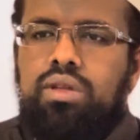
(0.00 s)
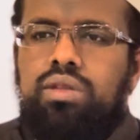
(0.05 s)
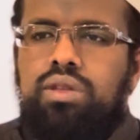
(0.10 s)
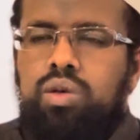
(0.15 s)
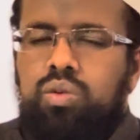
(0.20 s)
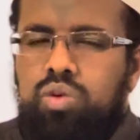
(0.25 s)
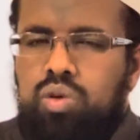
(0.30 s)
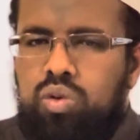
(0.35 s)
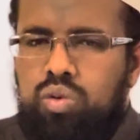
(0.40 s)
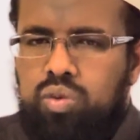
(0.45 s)

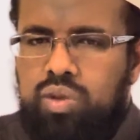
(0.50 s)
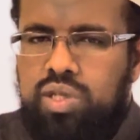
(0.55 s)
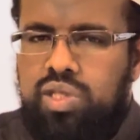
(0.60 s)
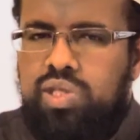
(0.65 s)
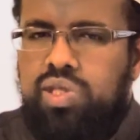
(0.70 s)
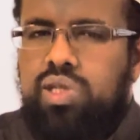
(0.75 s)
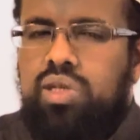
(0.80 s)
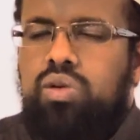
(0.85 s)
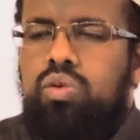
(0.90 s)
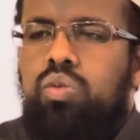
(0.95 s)
They would
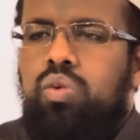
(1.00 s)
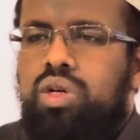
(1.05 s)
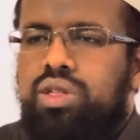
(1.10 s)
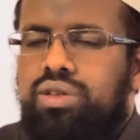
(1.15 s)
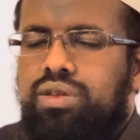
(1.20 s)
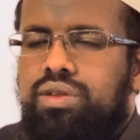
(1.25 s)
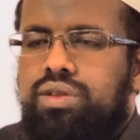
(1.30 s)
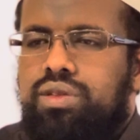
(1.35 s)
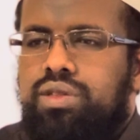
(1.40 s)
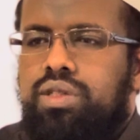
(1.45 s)
always
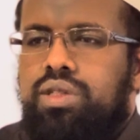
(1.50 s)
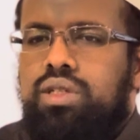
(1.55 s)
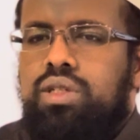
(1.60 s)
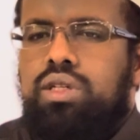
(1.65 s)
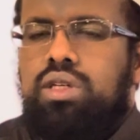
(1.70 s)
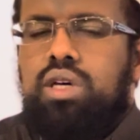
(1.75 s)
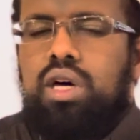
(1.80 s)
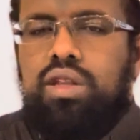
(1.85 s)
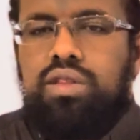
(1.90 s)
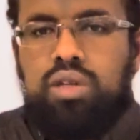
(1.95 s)
want,
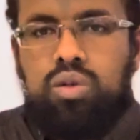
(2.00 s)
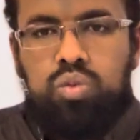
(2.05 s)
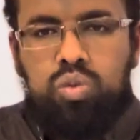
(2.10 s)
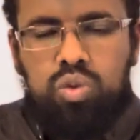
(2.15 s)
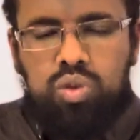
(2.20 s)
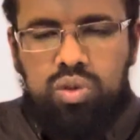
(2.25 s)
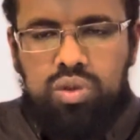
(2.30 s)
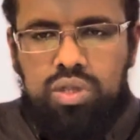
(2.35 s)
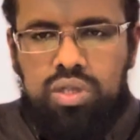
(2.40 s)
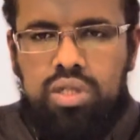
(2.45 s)
and they
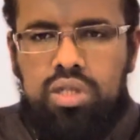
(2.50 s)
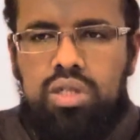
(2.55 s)
would